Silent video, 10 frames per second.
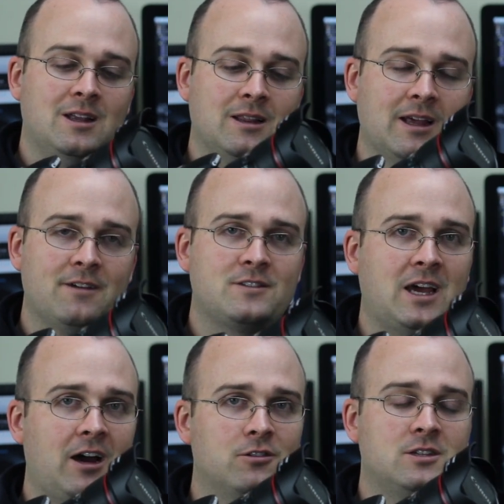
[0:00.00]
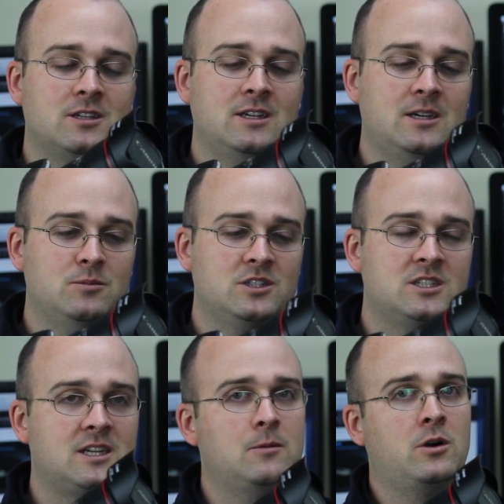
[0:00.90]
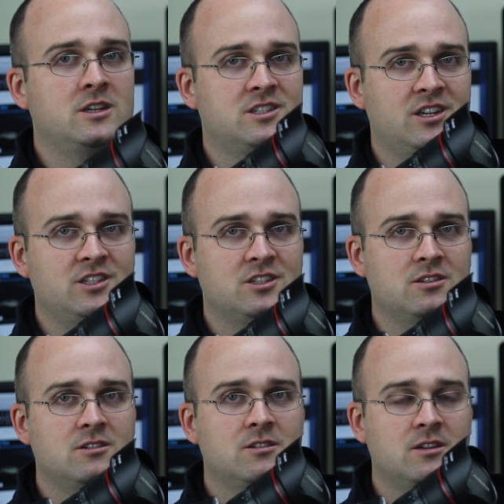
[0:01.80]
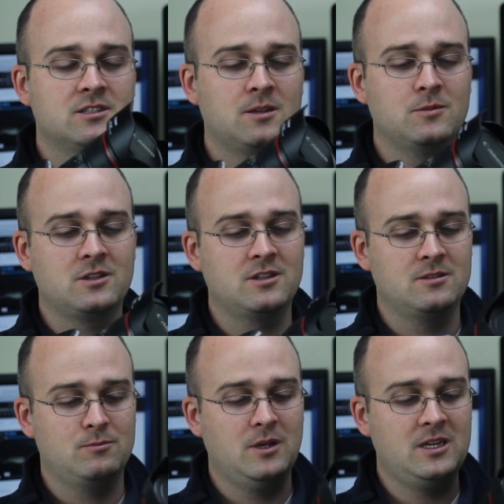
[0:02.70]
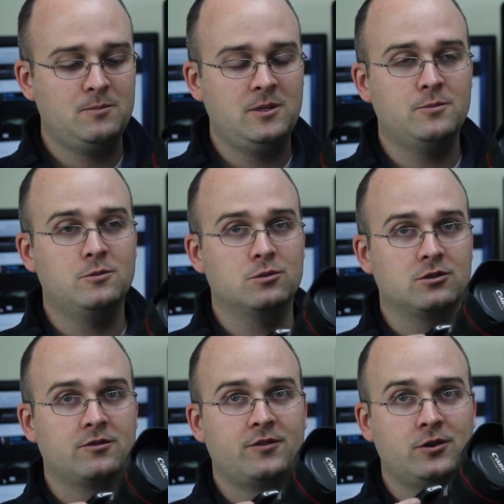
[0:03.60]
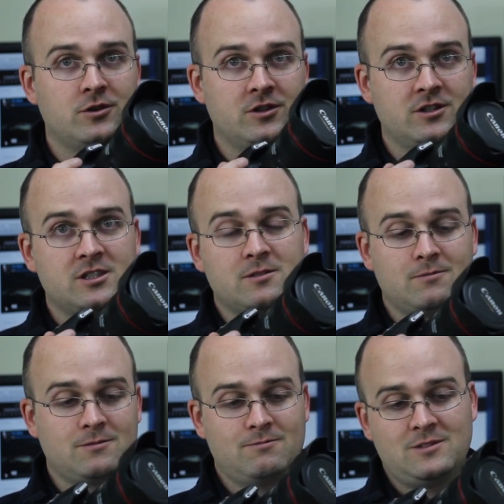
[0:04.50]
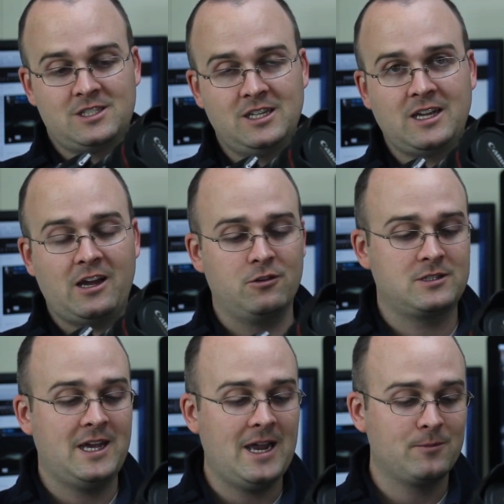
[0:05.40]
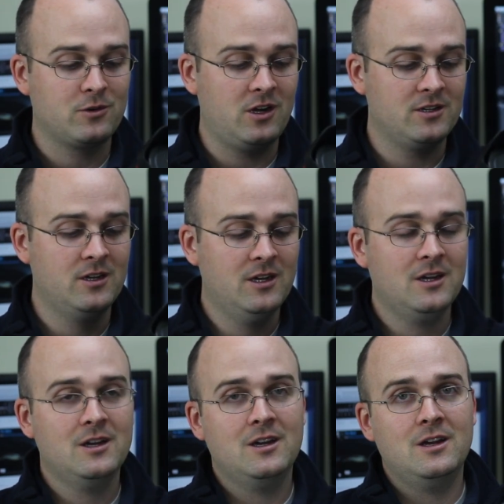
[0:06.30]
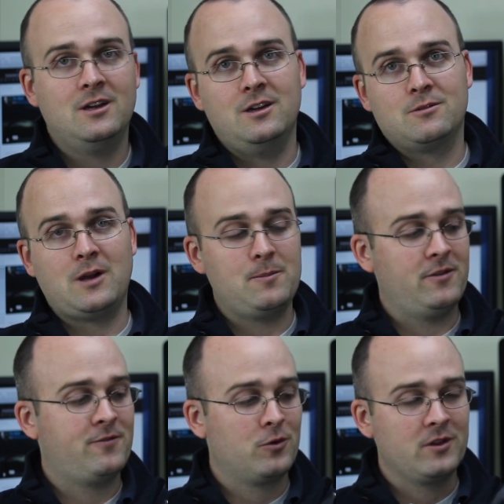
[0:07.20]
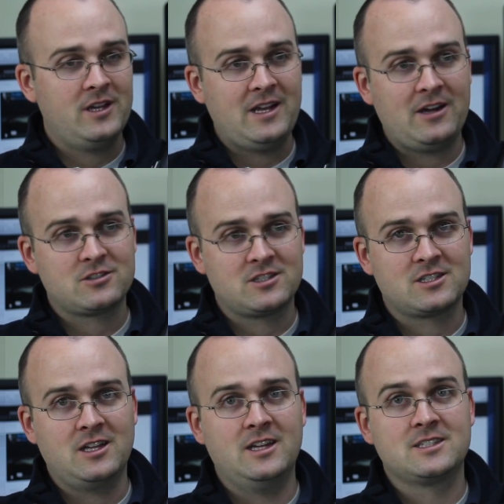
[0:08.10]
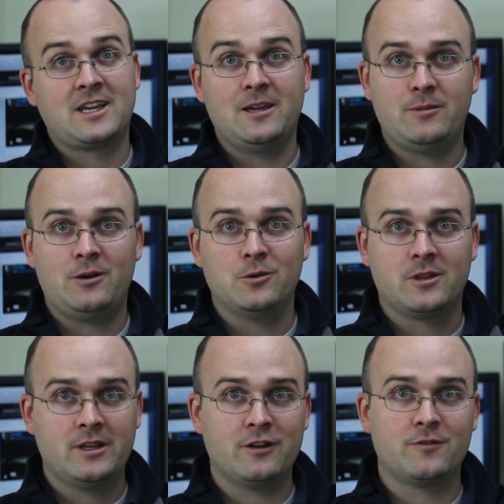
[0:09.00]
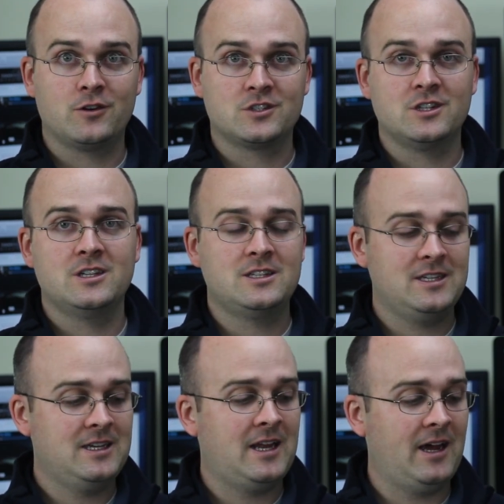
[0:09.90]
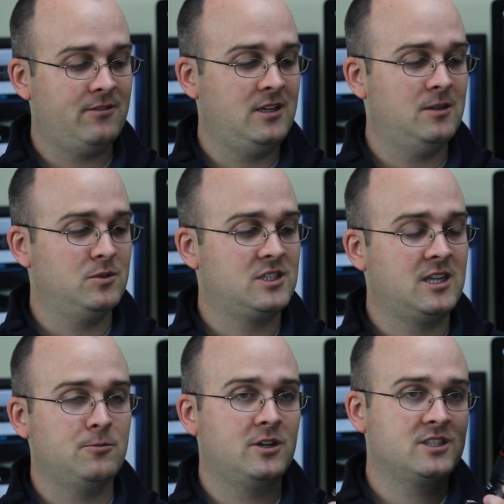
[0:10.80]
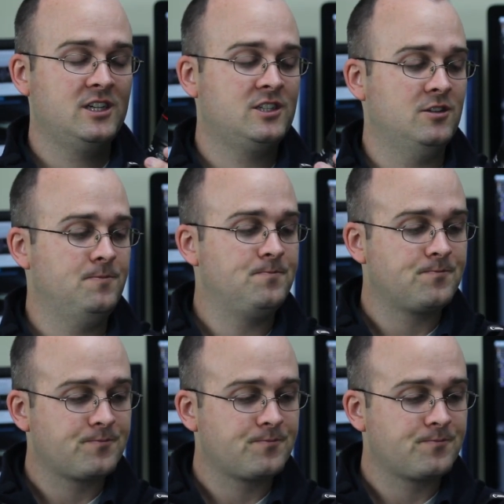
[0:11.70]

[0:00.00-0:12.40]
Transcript: left out image stabilization. Something that many people were furious, seeing how Tamron, right before they announced this lens, came out with their version that did have the image stabilization.